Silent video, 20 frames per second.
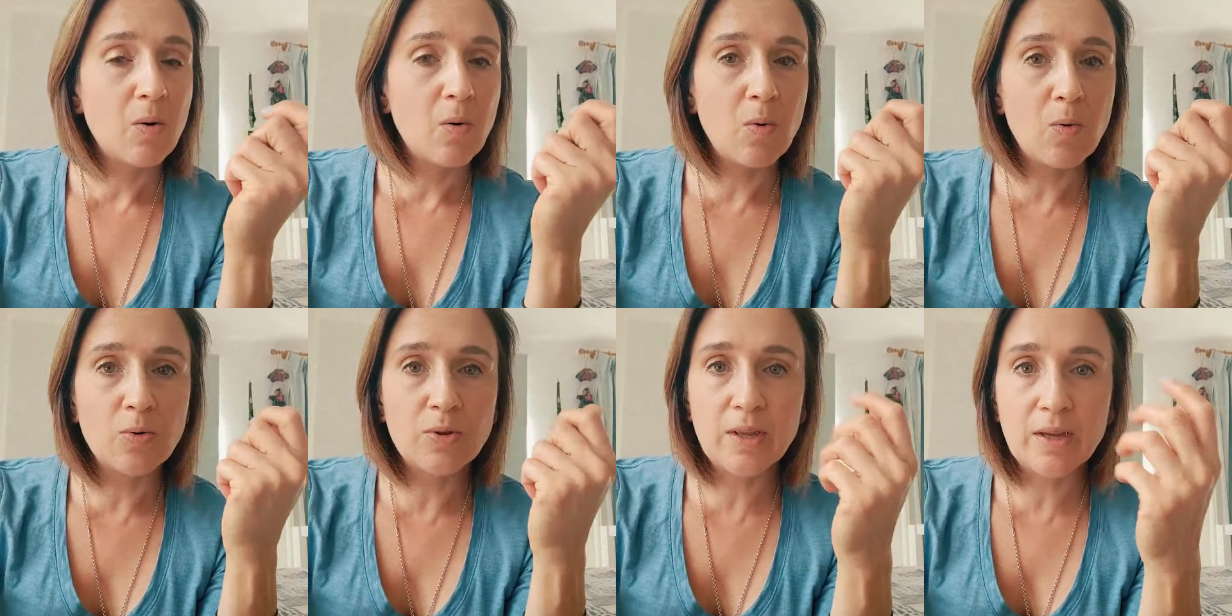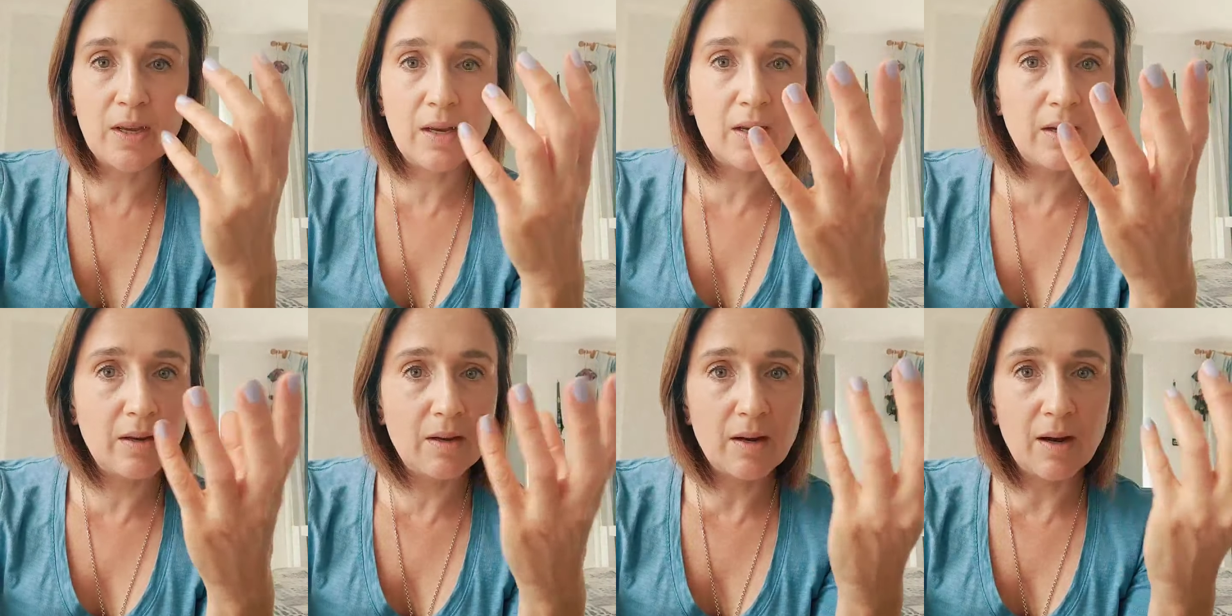or
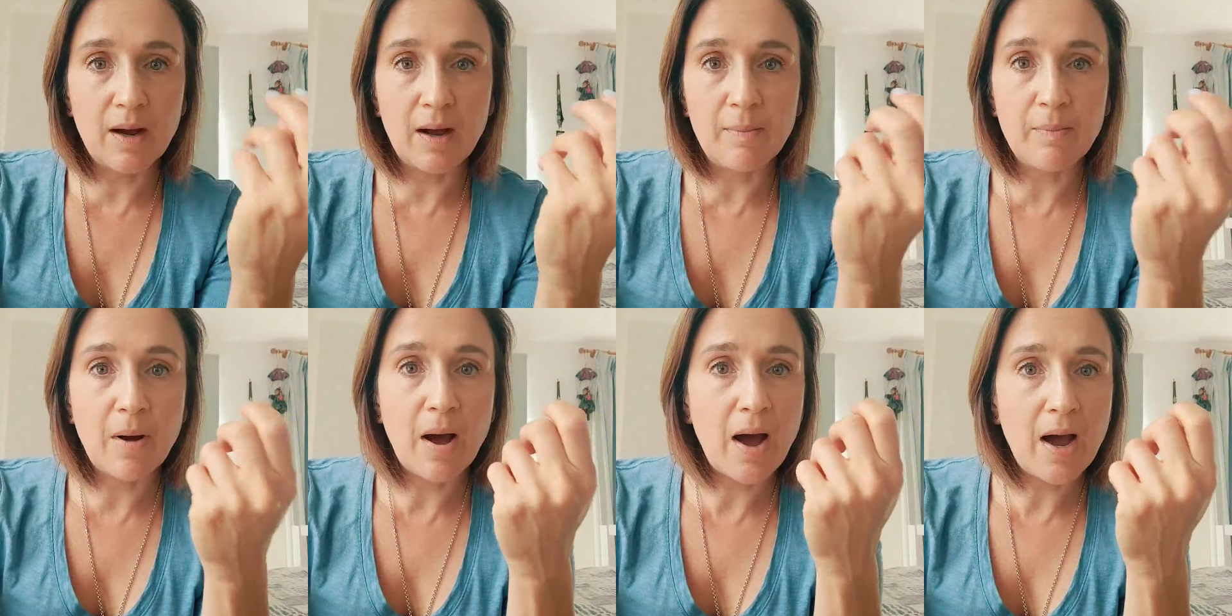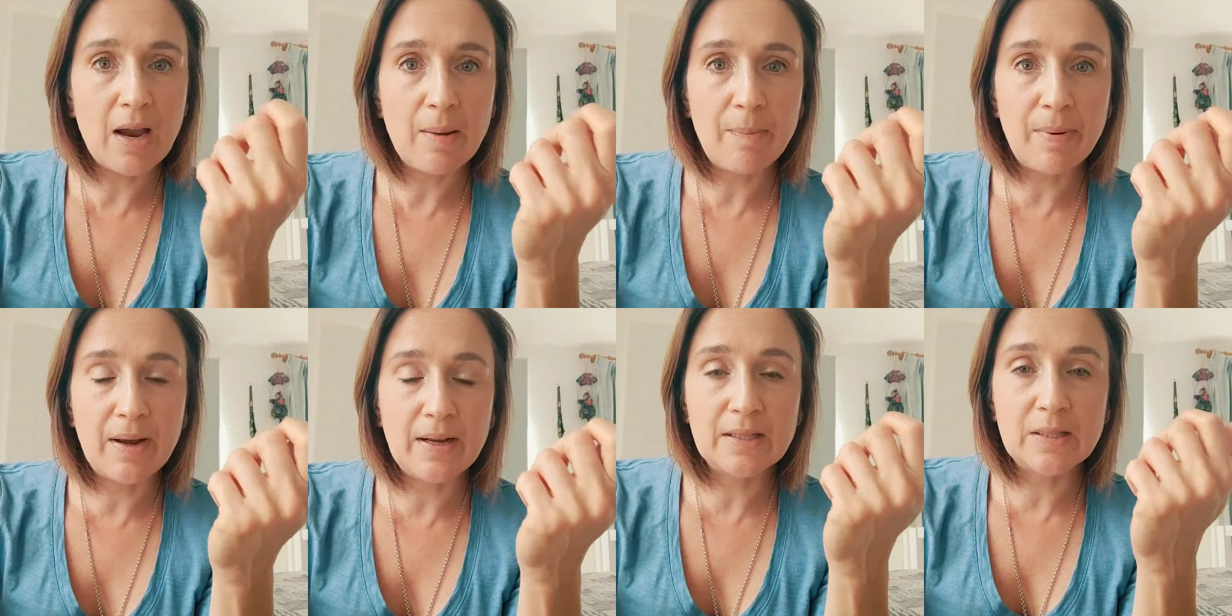the
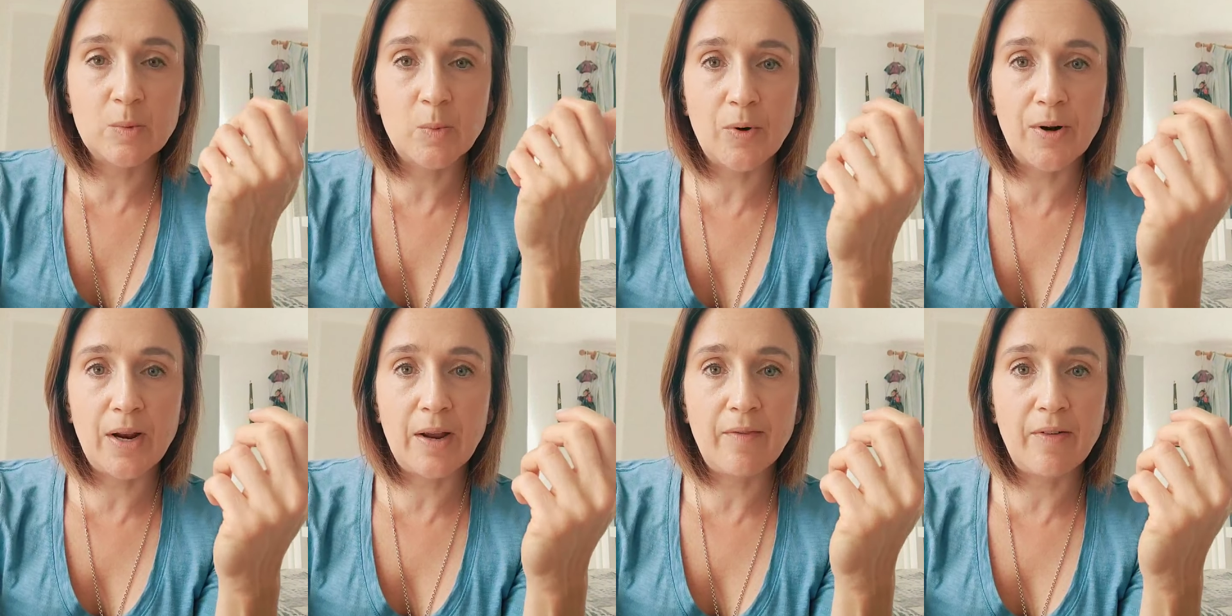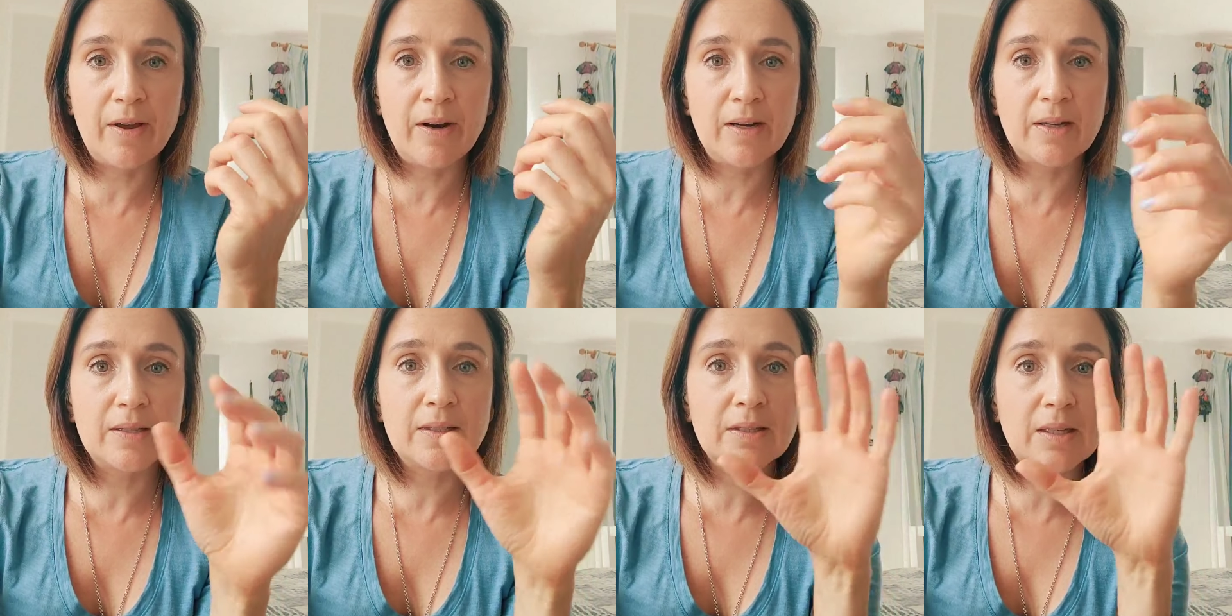iPads, whatever
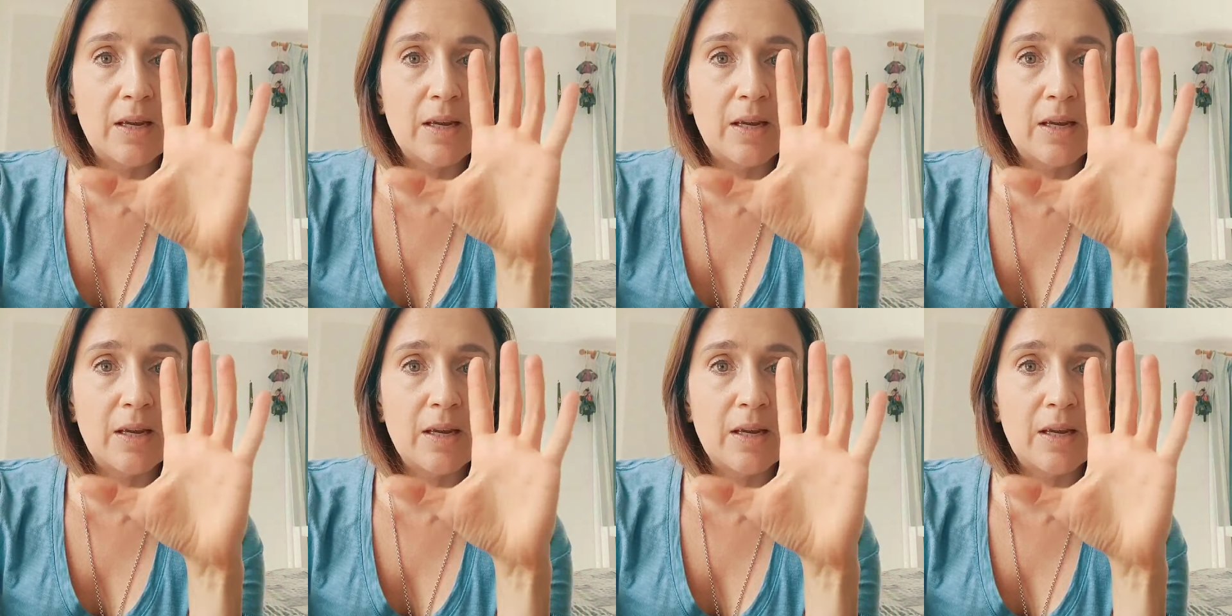it is.